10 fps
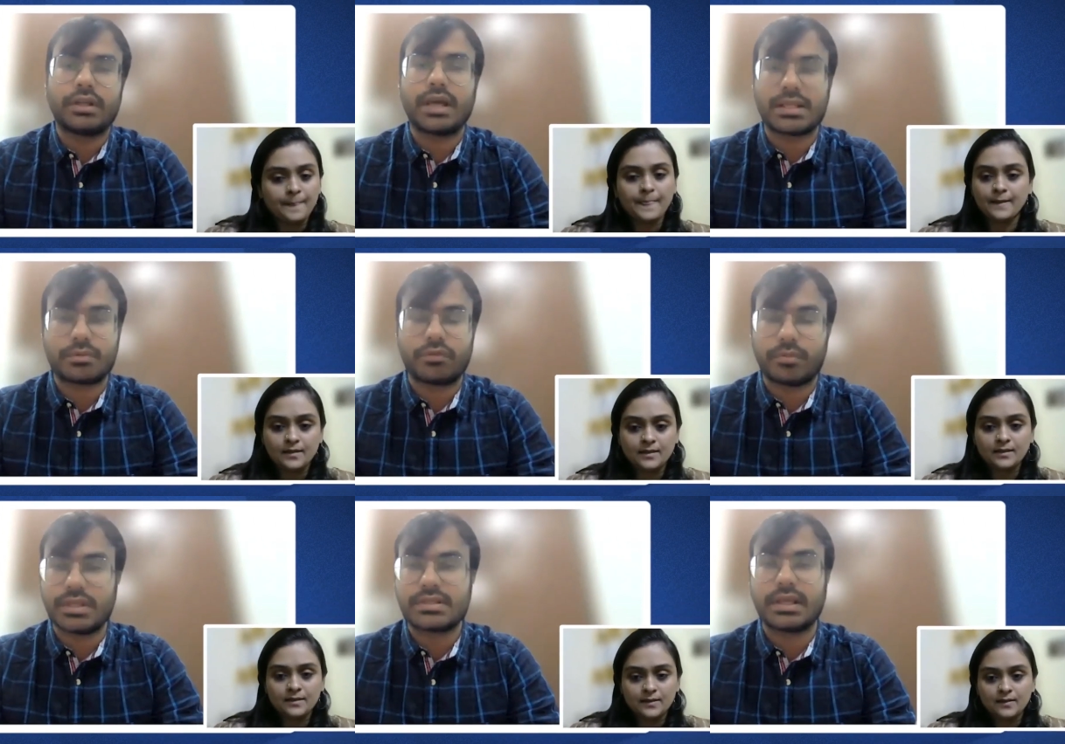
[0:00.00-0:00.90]
Speaker 1: wanted
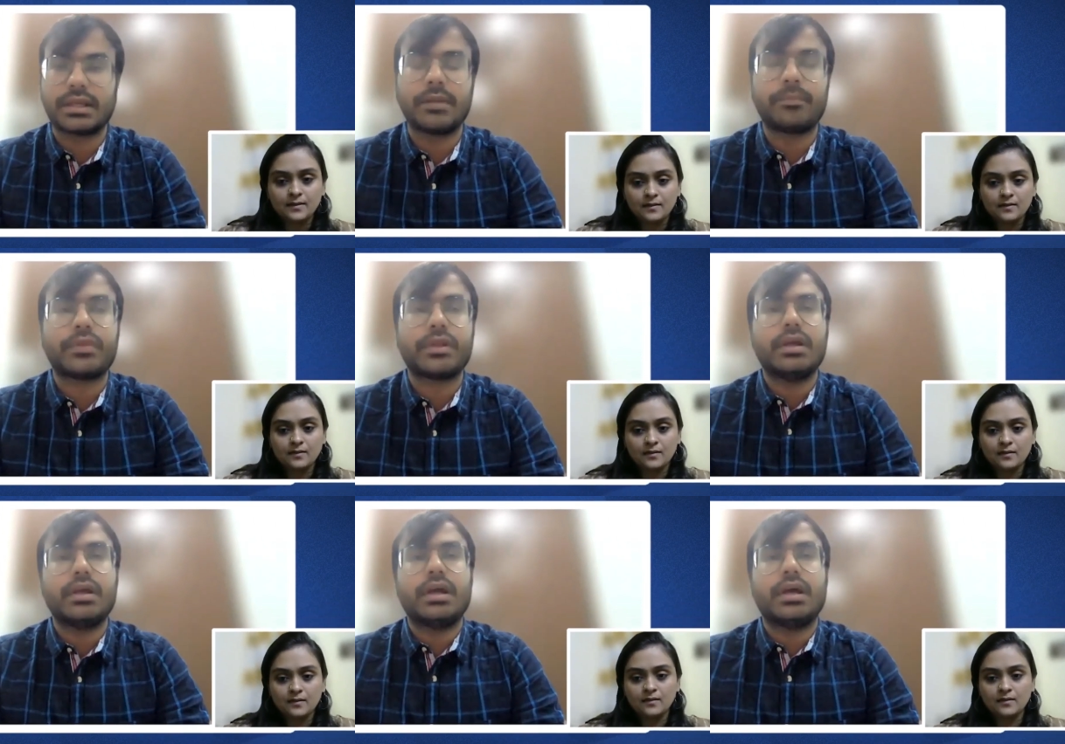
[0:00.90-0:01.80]
casper from this cycle
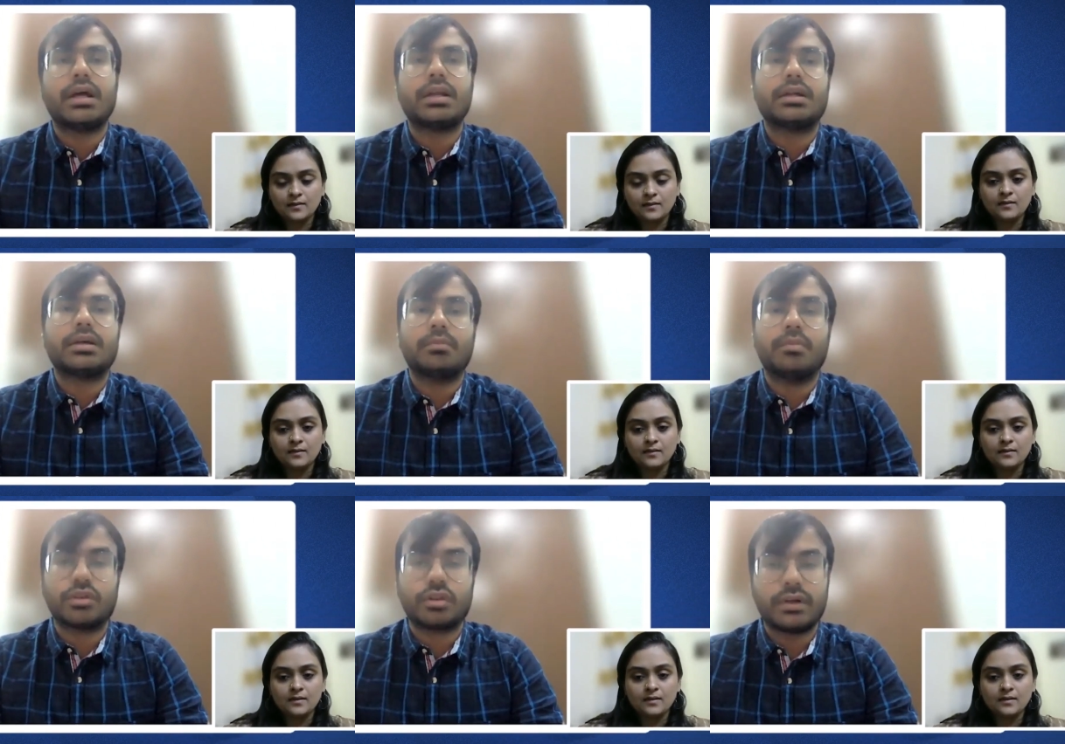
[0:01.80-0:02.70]
and
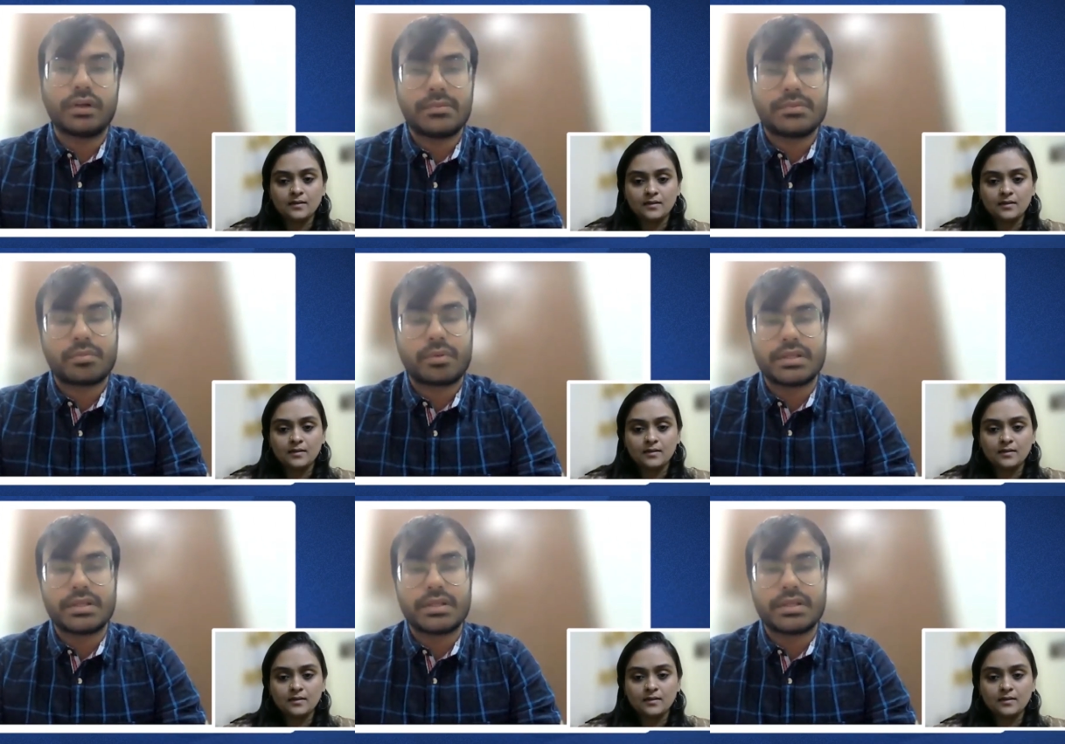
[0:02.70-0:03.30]
uh, both of the times